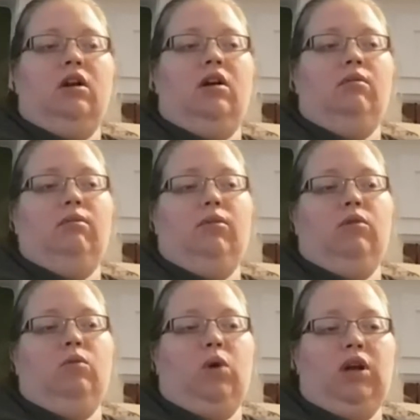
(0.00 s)

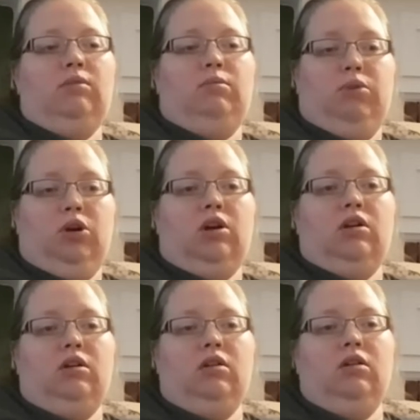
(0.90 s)
one
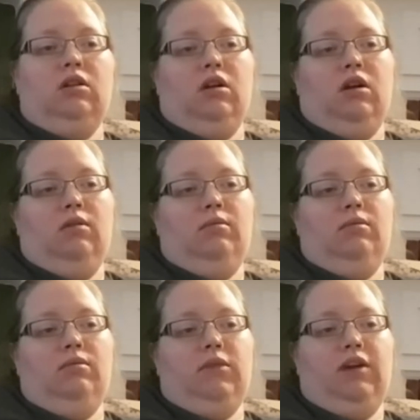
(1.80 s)
book
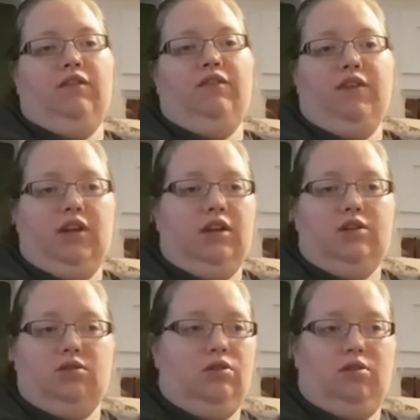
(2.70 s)
that fit a
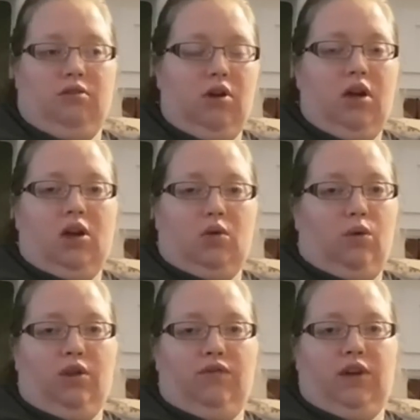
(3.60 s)
certain
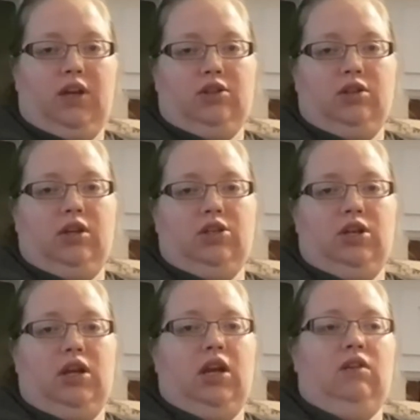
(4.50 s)
qualification that
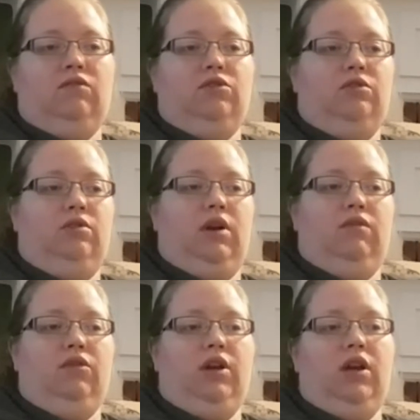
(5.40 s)
she gave to
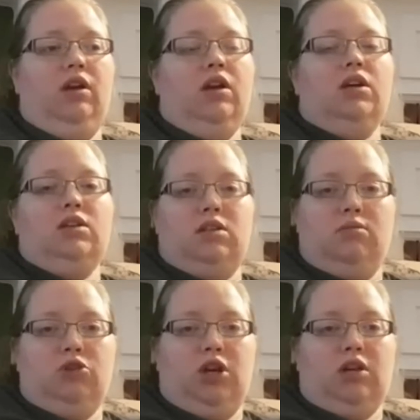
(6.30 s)
every
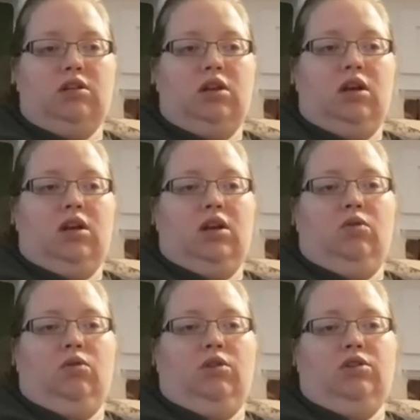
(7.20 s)
subject
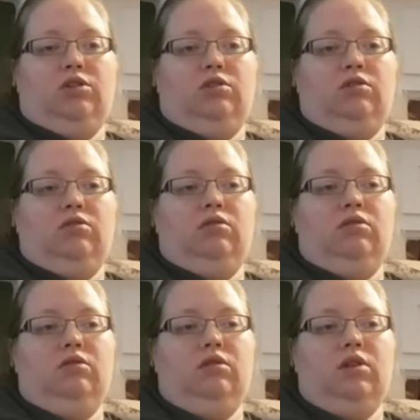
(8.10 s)
in order to
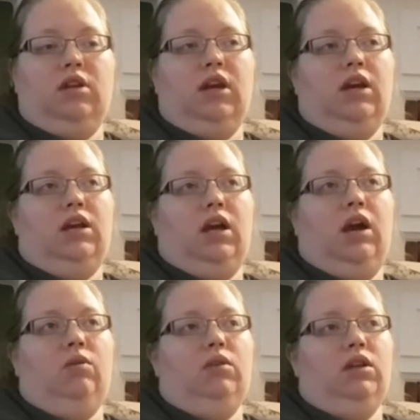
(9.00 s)
get an
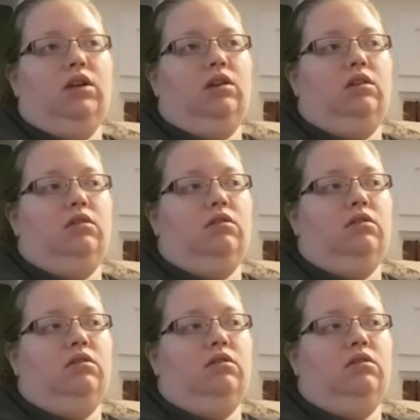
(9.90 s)
owl in it,